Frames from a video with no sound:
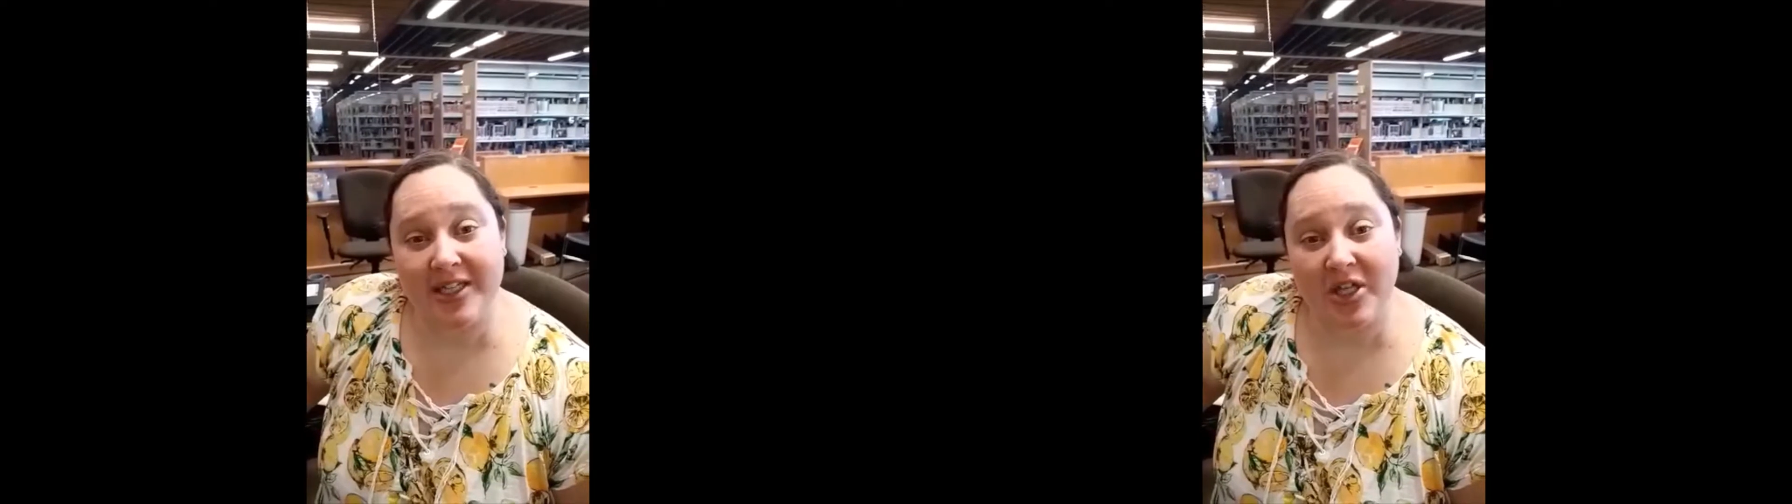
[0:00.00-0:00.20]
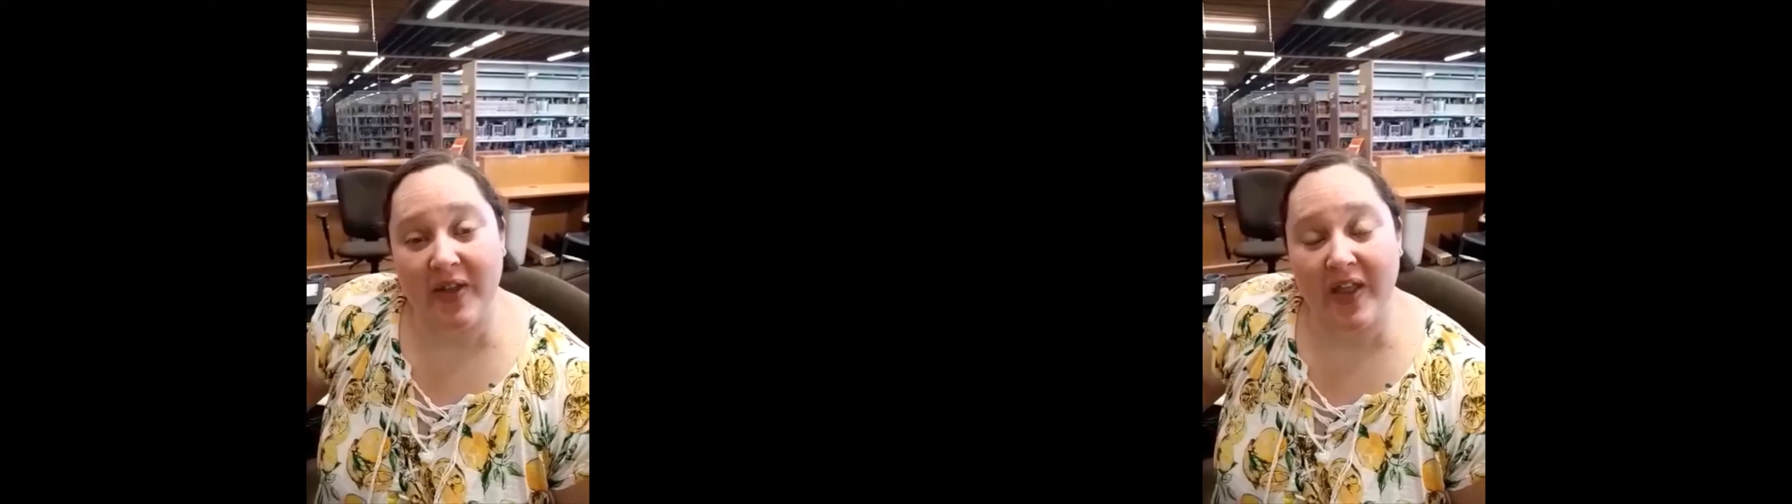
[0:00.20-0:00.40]

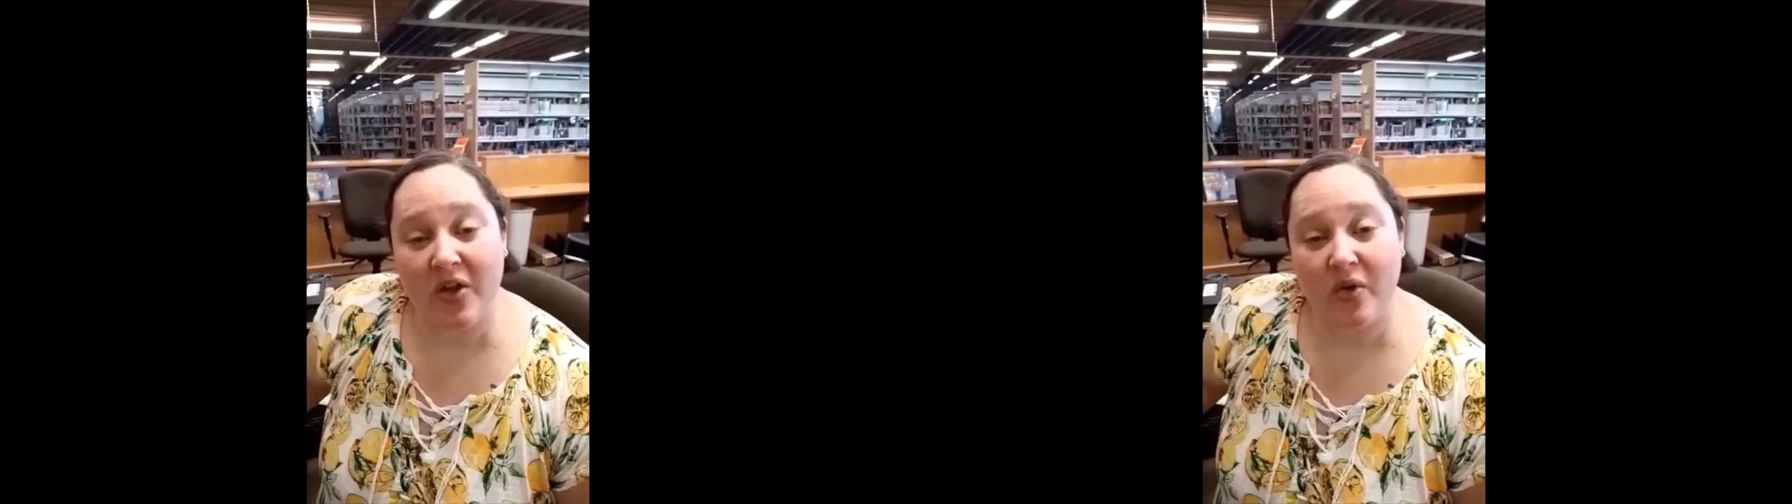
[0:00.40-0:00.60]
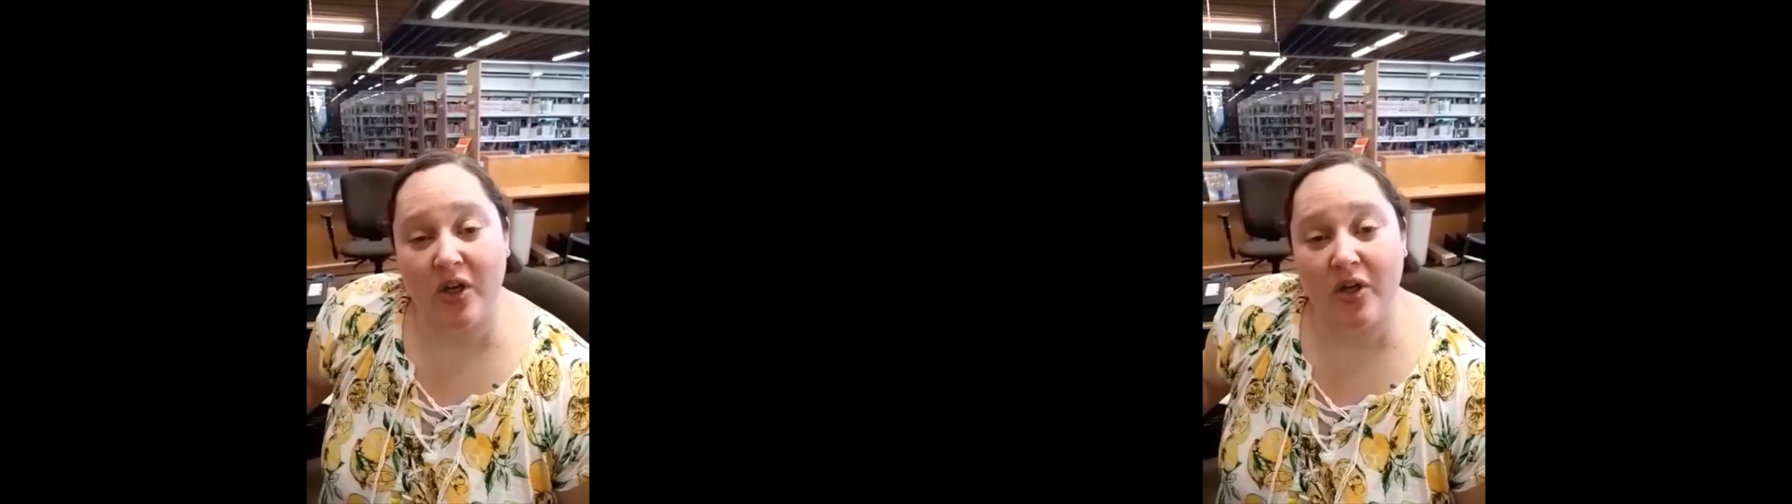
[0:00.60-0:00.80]
John that
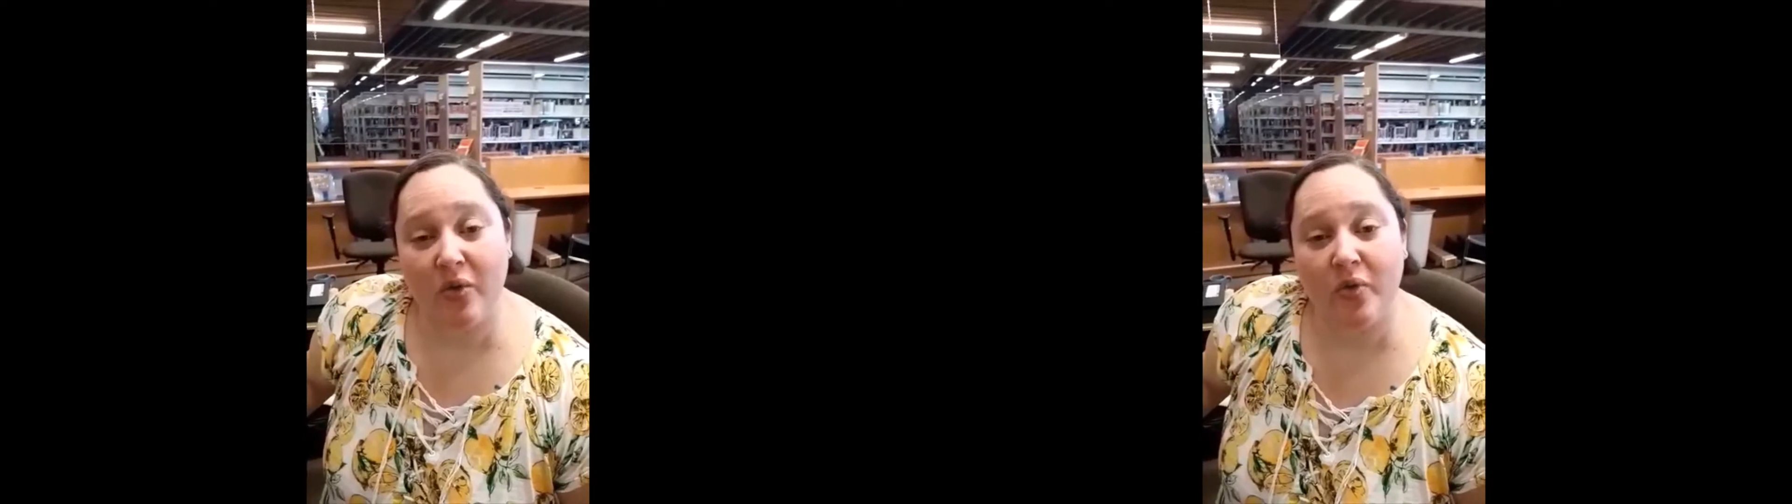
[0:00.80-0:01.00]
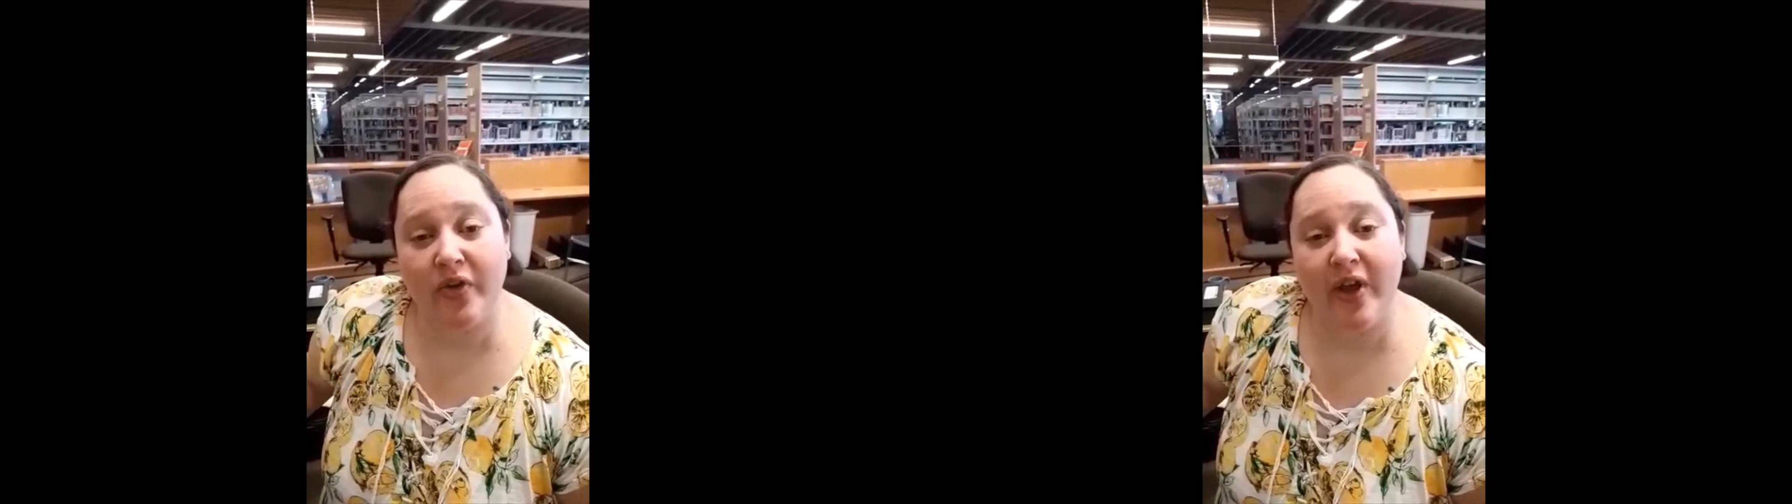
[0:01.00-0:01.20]
you can
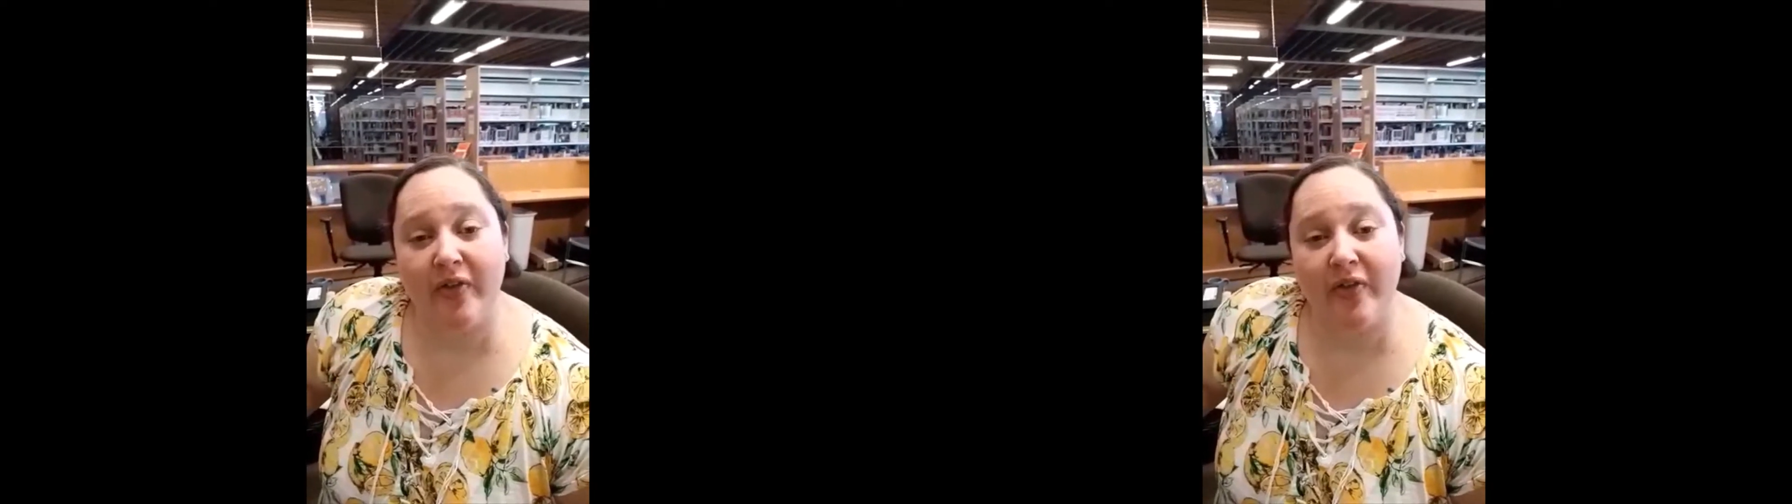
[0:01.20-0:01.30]
use?